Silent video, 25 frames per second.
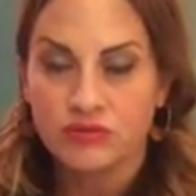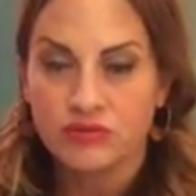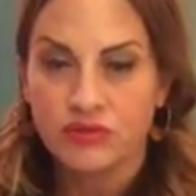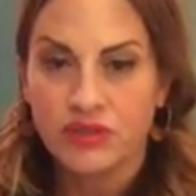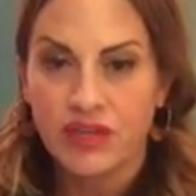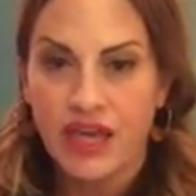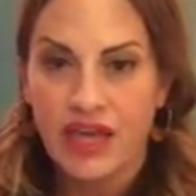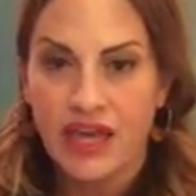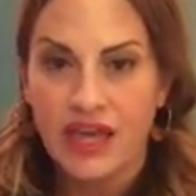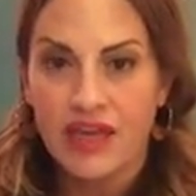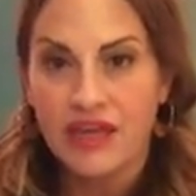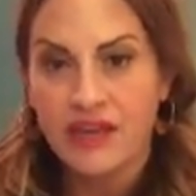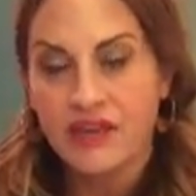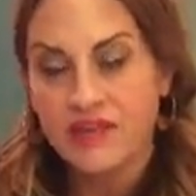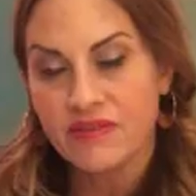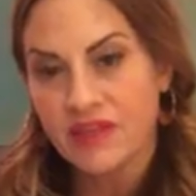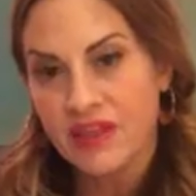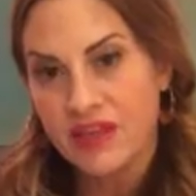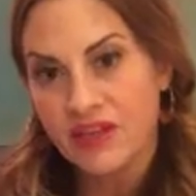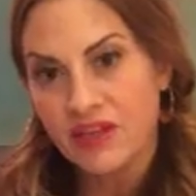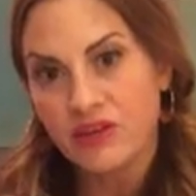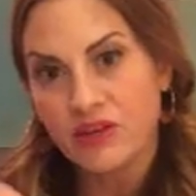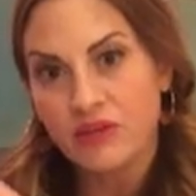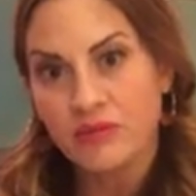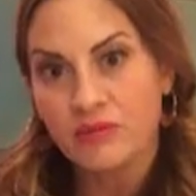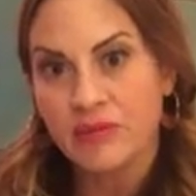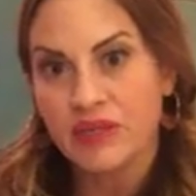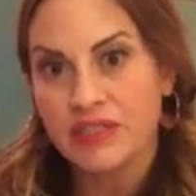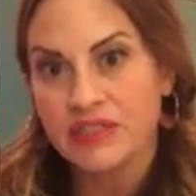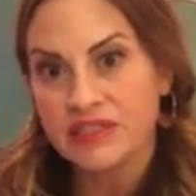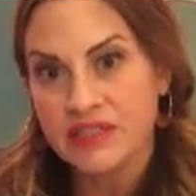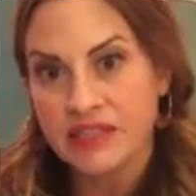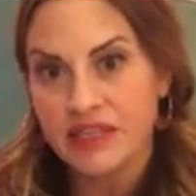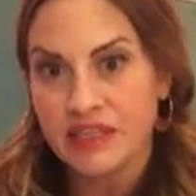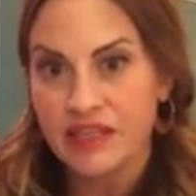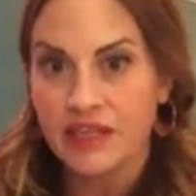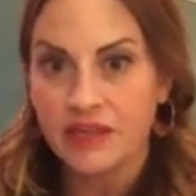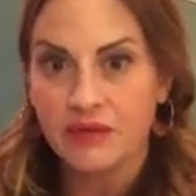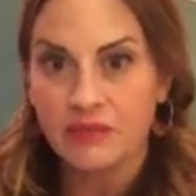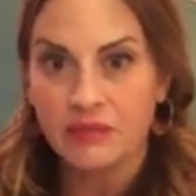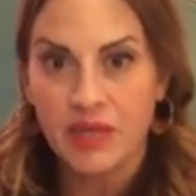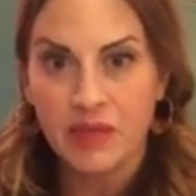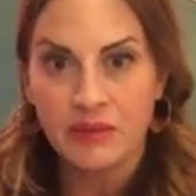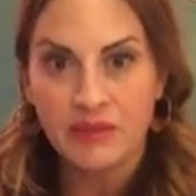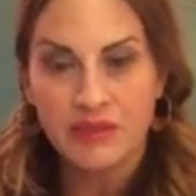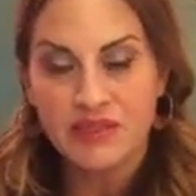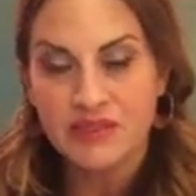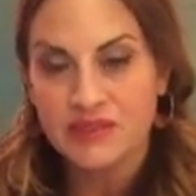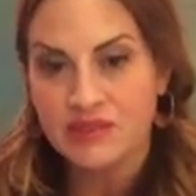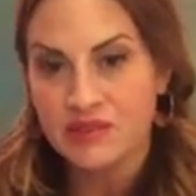Okay, and then you're mixing in
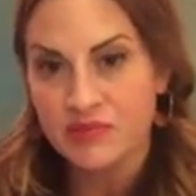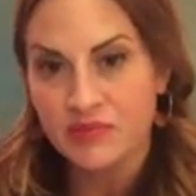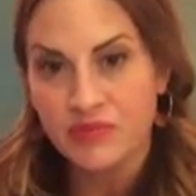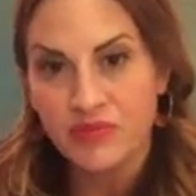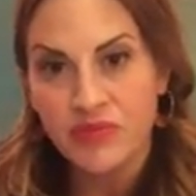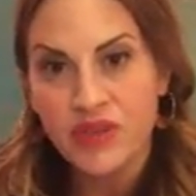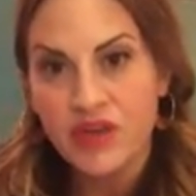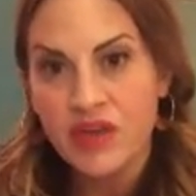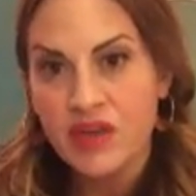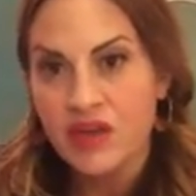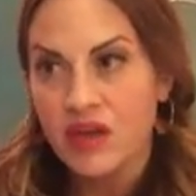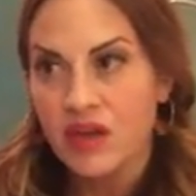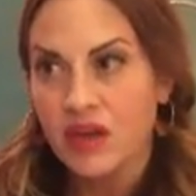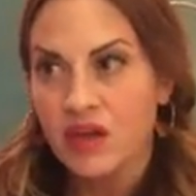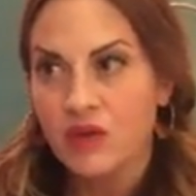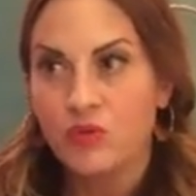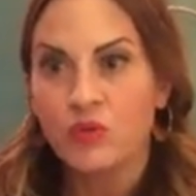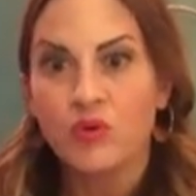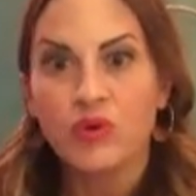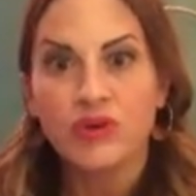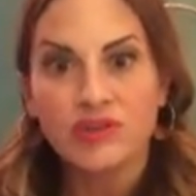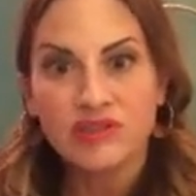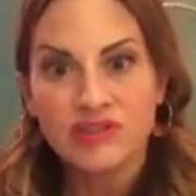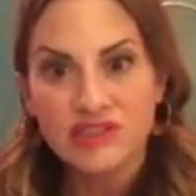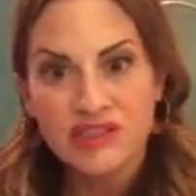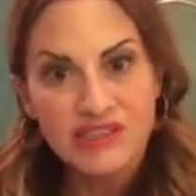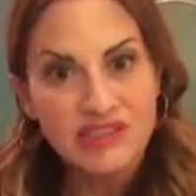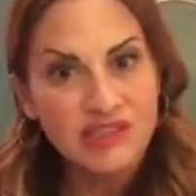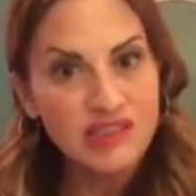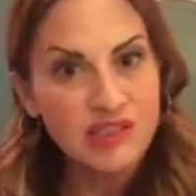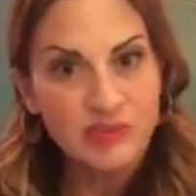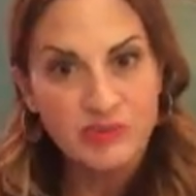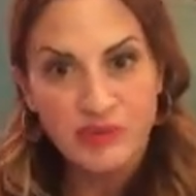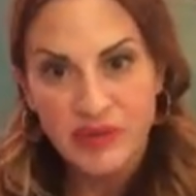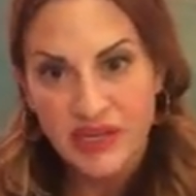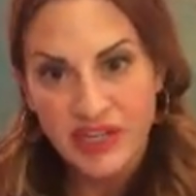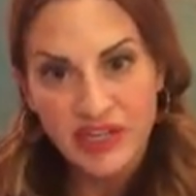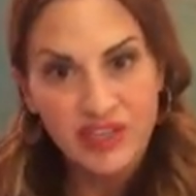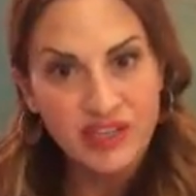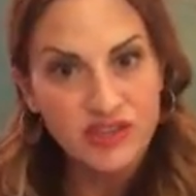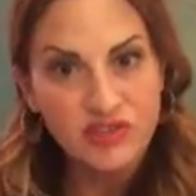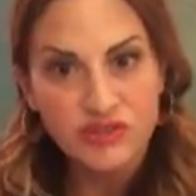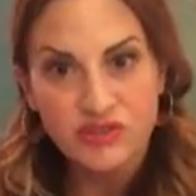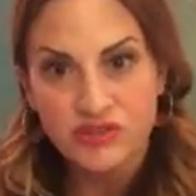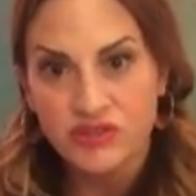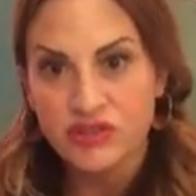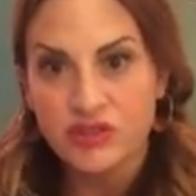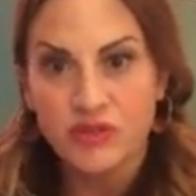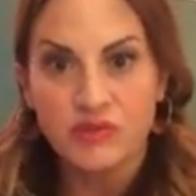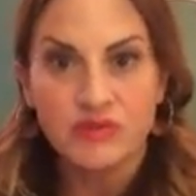maybe some wilted
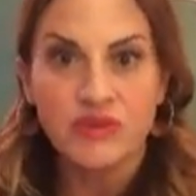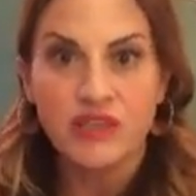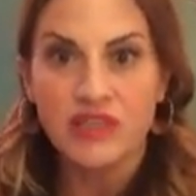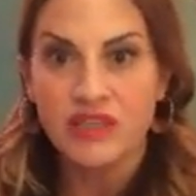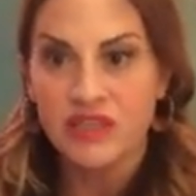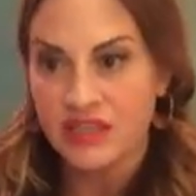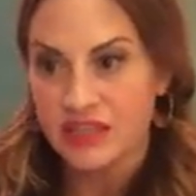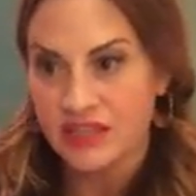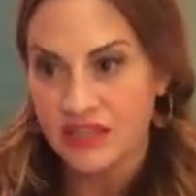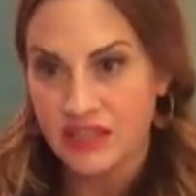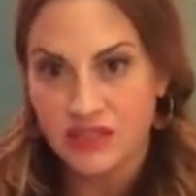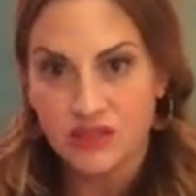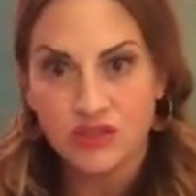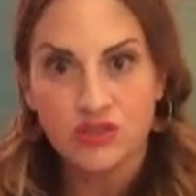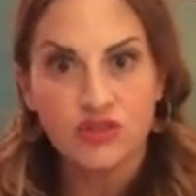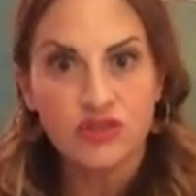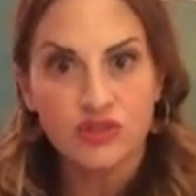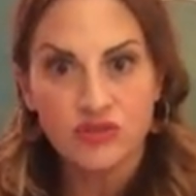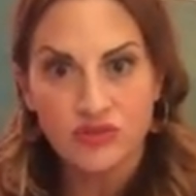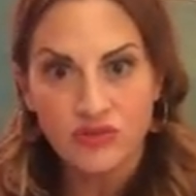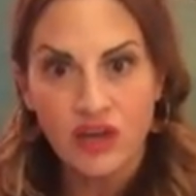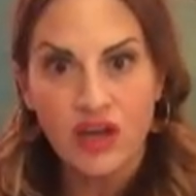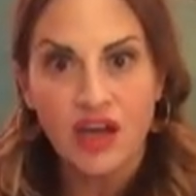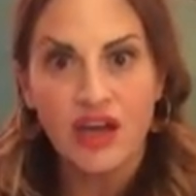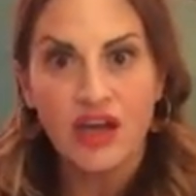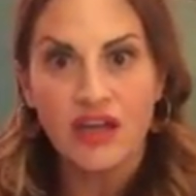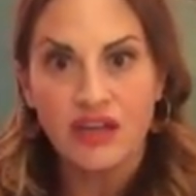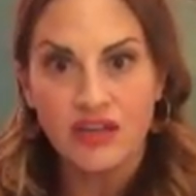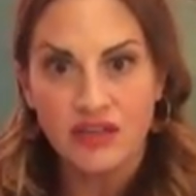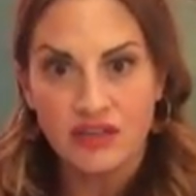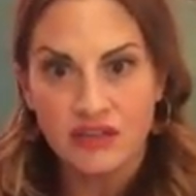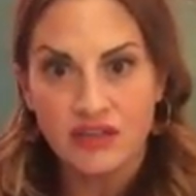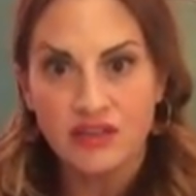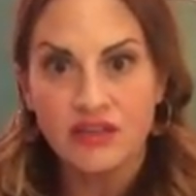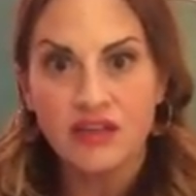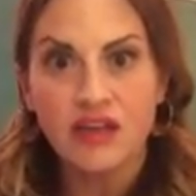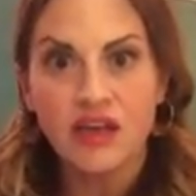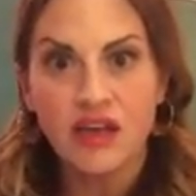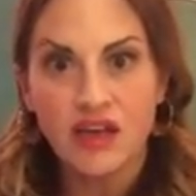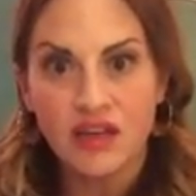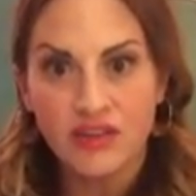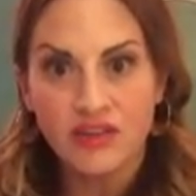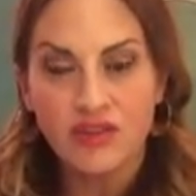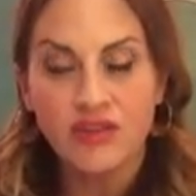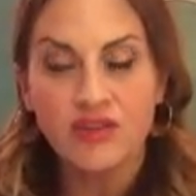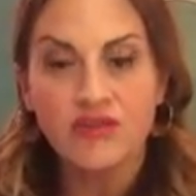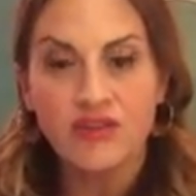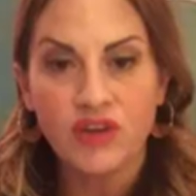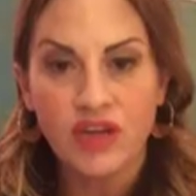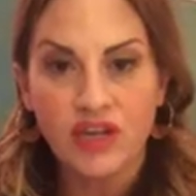spinach or something like that. So you've got
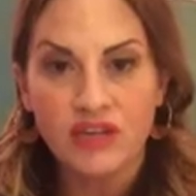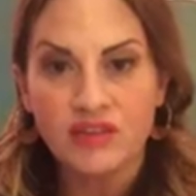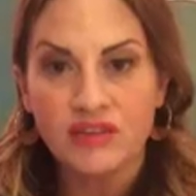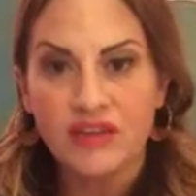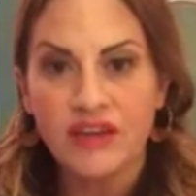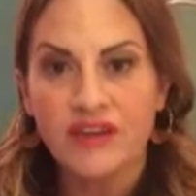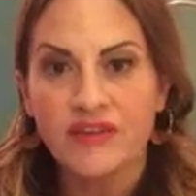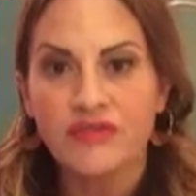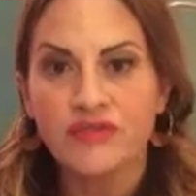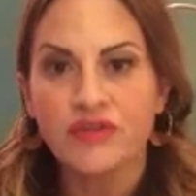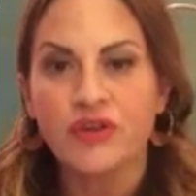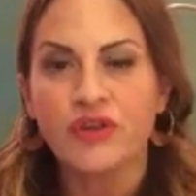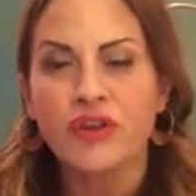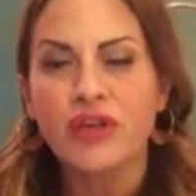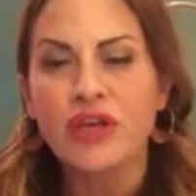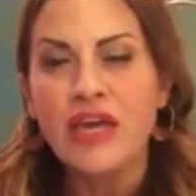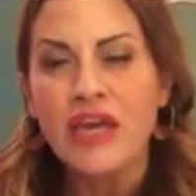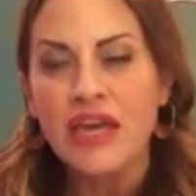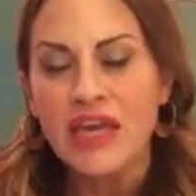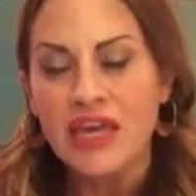a lot of food.